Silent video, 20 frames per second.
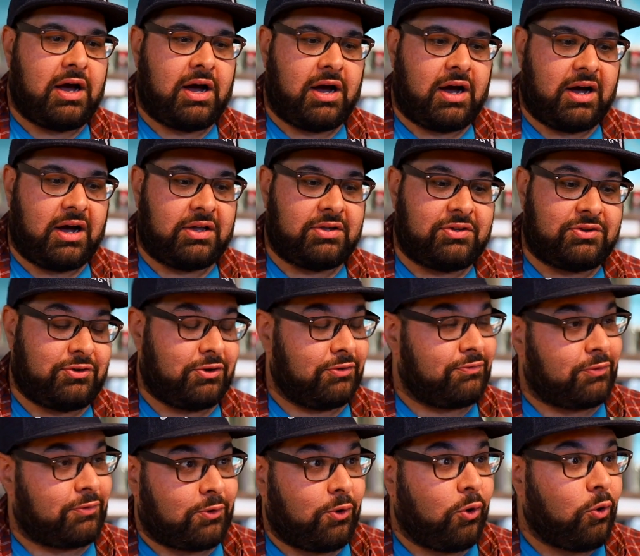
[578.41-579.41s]
It's
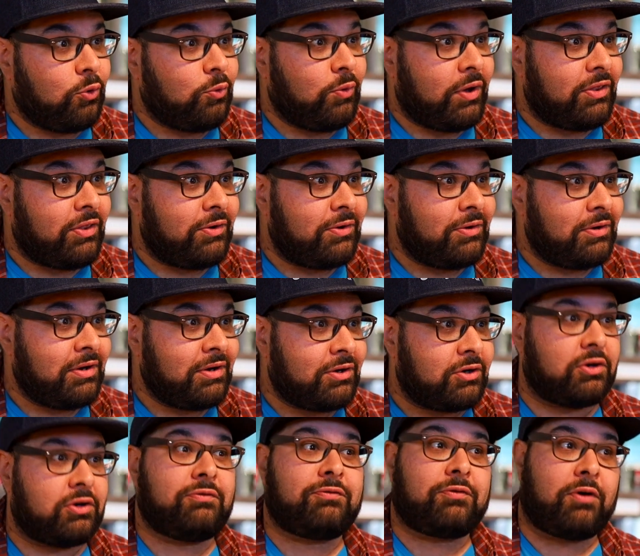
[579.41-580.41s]
good for cold weather,
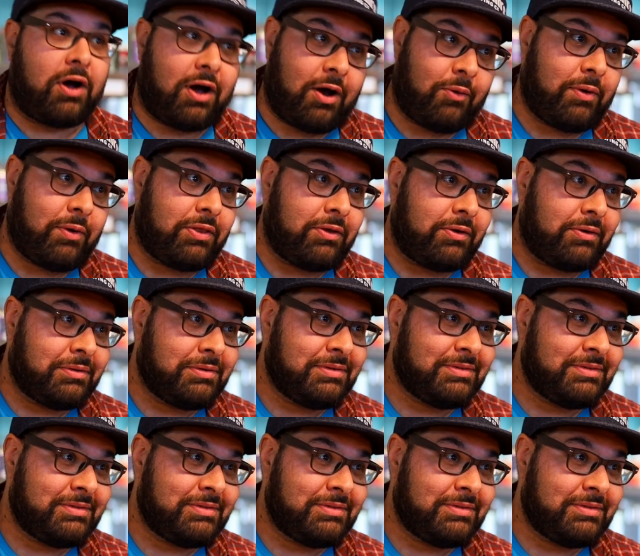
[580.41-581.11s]
good for hot weather.